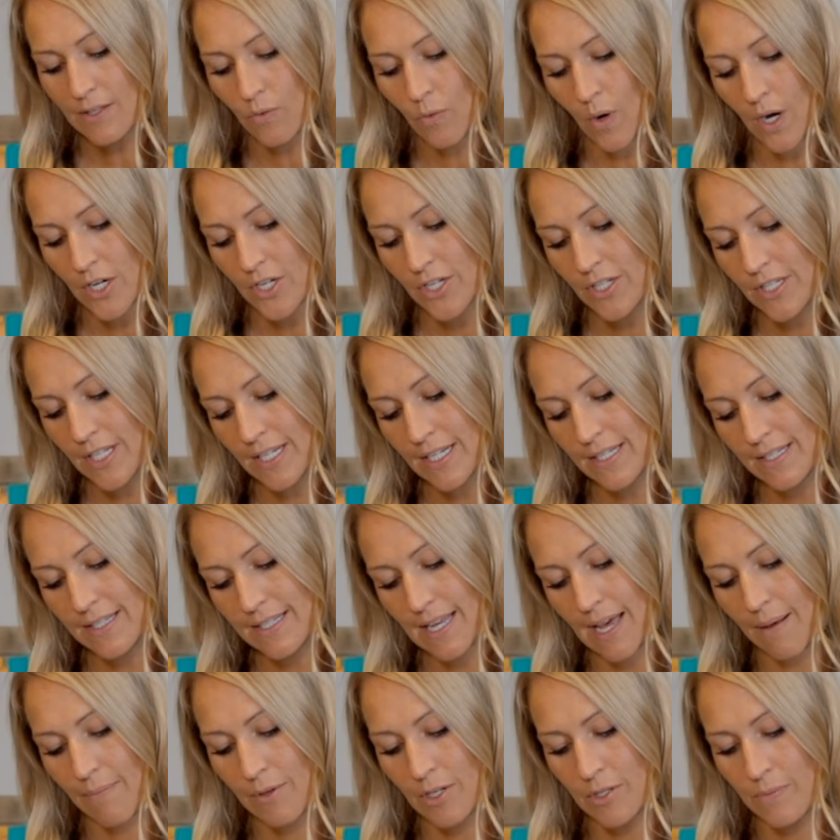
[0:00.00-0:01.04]
the Washington
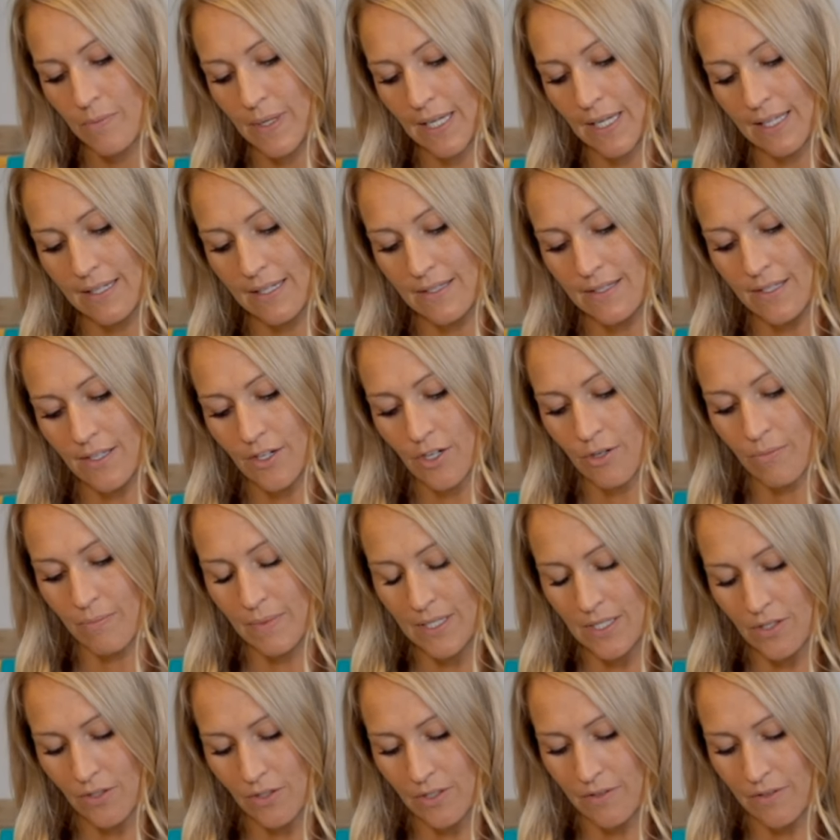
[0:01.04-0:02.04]
establishment considered missile